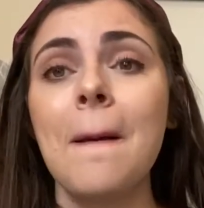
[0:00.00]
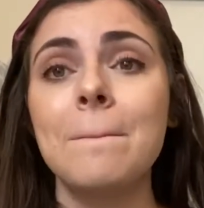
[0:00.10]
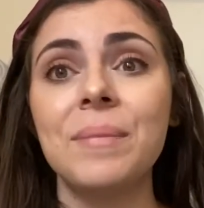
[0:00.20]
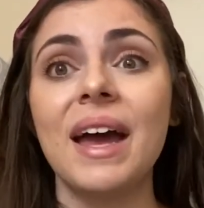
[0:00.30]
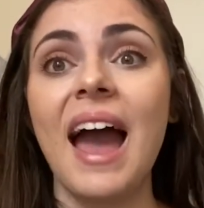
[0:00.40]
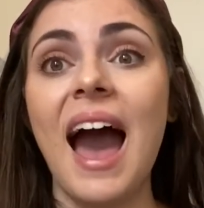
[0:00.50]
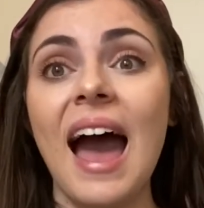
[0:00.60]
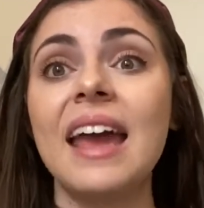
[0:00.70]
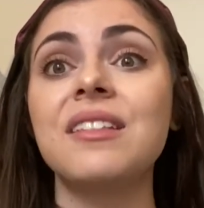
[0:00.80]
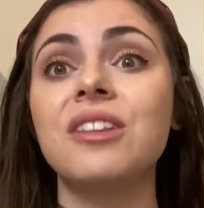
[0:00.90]
but
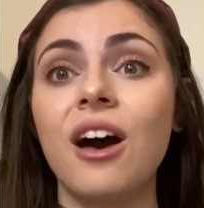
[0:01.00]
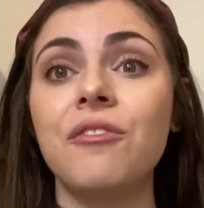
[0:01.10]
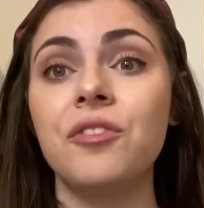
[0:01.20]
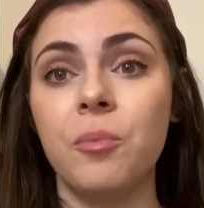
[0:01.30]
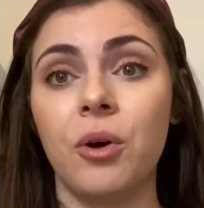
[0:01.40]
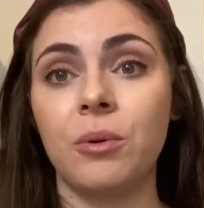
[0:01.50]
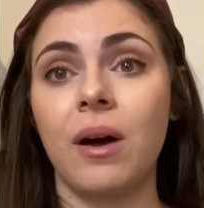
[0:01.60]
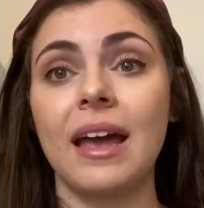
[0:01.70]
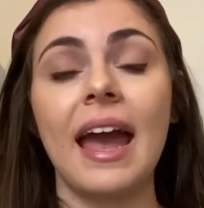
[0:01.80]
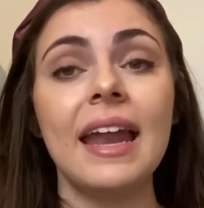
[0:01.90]
I love the
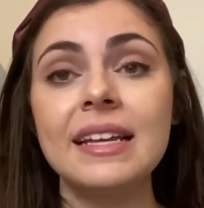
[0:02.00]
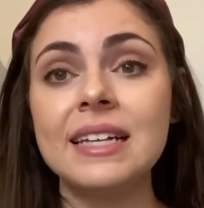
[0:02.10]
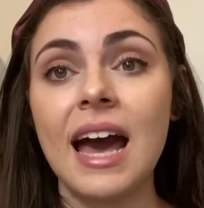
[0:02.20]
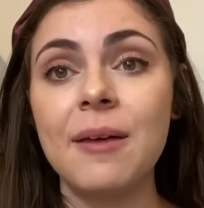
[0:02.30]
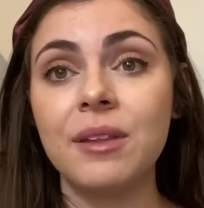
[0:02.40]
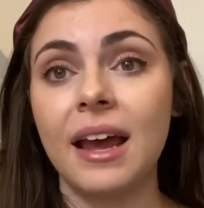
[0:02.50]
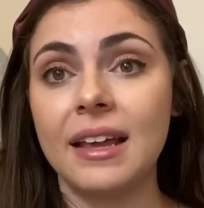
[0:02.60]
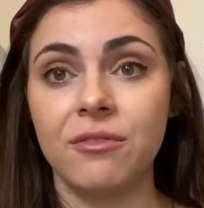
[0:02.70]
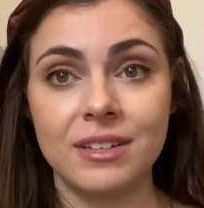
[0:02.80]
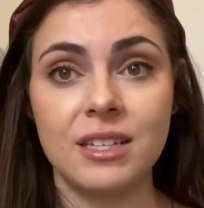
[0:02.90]
boardwalk. Anytime that I
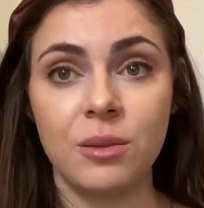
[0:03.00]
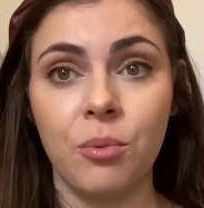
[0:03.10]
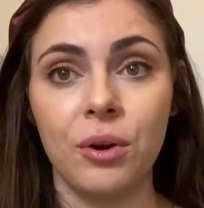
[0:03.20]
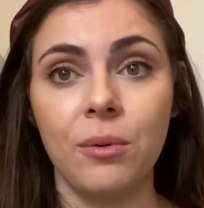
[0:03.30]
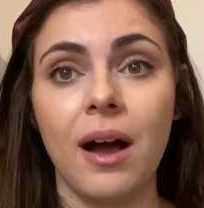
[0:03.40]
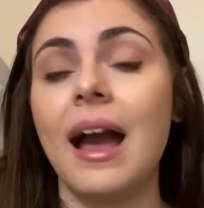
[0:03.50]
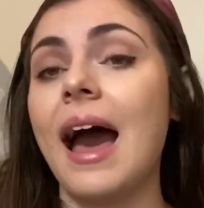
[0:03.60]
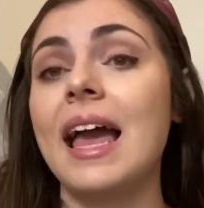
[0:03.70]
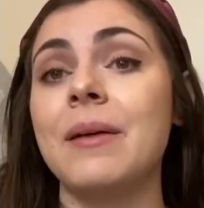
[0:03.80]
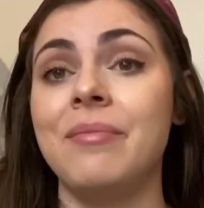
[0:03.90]
can visit the boardwalk,
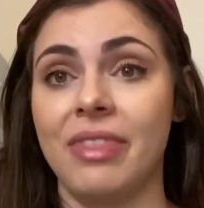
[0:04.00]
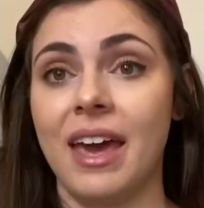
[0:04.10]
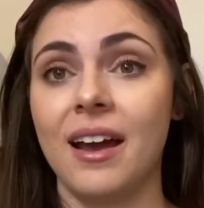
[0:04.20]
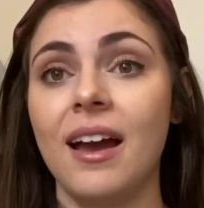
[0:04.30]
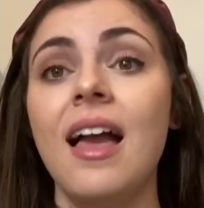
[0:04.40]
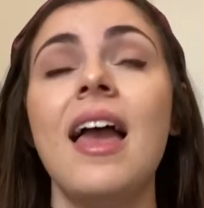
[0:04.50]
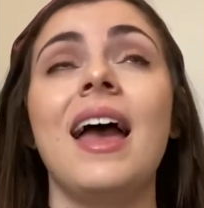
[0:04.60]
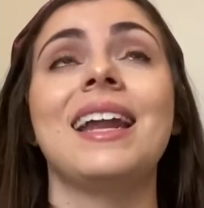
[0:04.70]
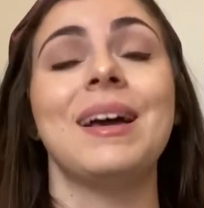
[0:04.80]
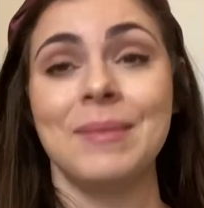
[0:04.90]
I am there
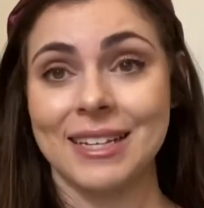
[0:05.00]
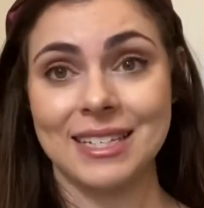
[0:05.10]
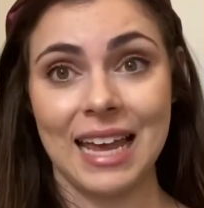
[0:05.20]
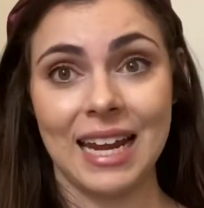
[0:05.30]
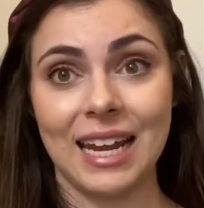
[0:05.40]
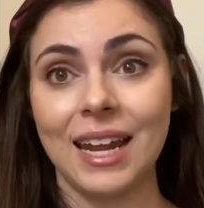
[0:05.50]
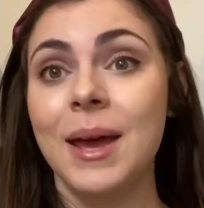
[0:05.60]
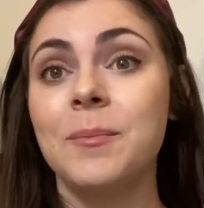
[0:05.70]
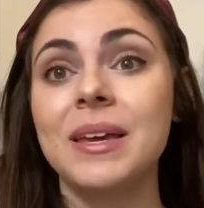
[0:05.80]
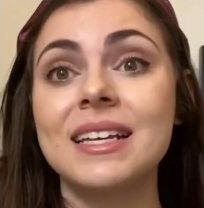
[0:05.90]
and I'm
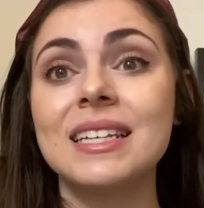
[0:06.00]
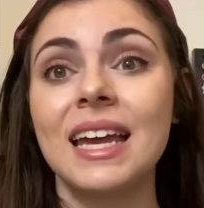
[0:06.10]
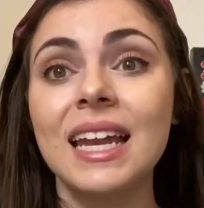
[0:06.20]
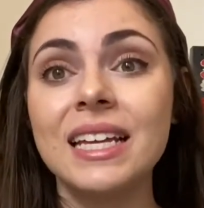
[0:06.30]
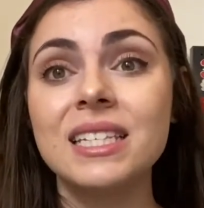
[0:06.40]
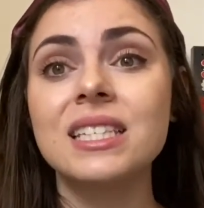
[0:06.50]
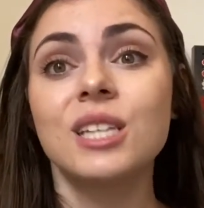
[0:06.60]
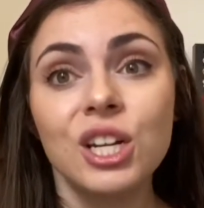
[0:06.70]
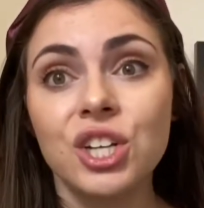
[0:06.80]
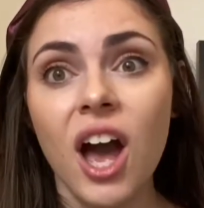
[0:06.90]
excited because it is
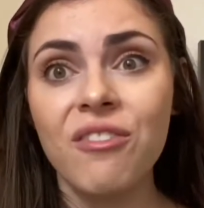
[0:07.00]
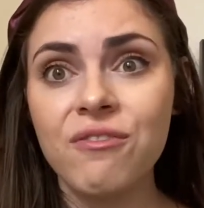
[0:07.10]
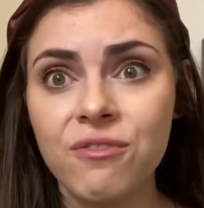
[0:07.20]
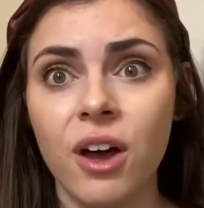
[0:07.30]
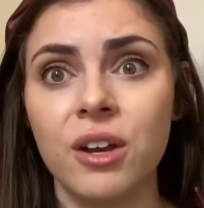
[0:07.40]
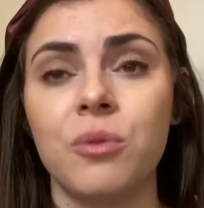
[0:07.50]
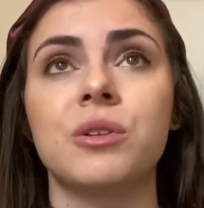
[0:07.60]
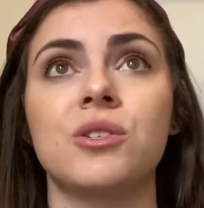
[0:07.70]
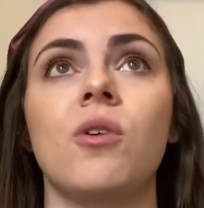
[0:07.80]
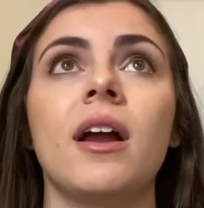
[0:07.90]
such a fun
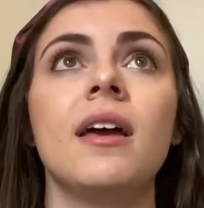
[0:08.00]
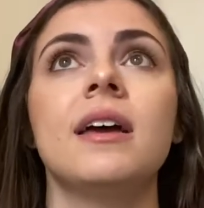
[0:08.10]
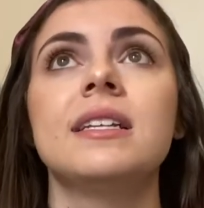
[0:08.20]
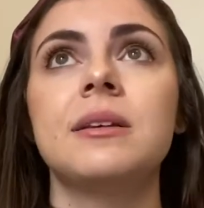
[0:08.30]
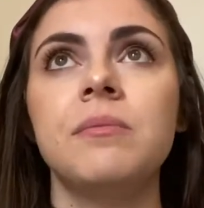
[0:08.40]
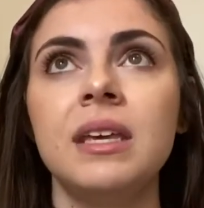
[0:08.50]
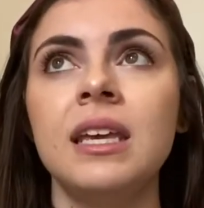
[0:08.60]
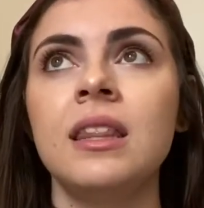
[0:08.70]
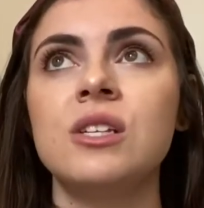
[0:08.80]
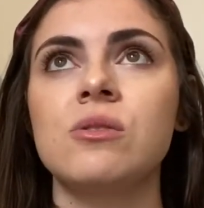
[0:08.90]
resort. To
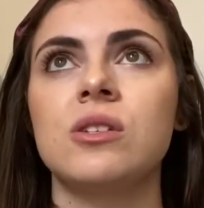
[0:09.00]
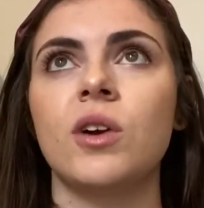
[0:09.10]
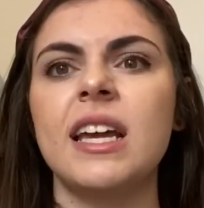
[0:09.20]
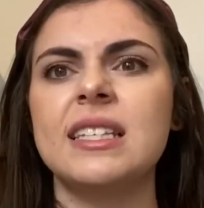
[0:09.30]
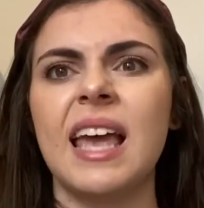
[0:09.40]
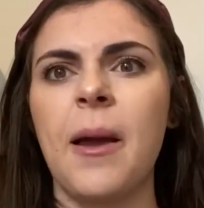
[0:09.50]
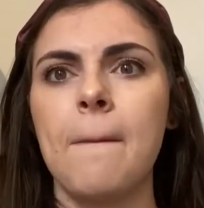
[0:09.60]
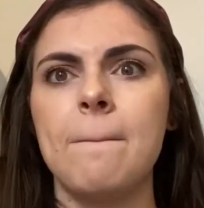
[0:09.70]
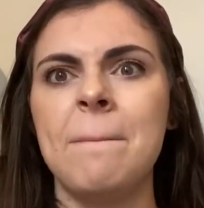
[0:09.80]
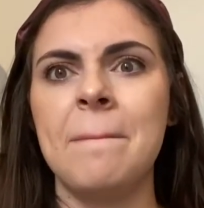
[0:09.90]
me, this resort is like
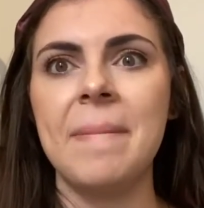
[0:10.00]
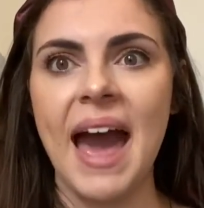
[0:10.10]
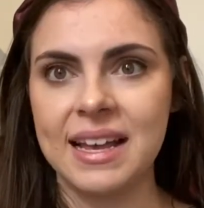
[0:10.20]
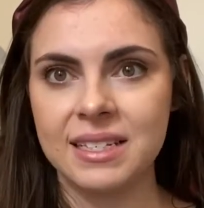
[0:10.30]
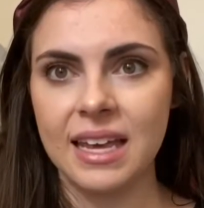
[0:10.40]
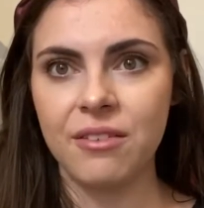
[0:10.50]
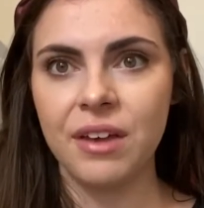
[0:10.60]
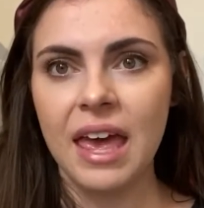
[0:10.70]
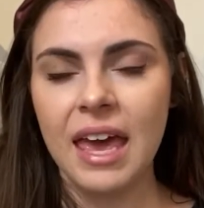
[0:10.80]
massive.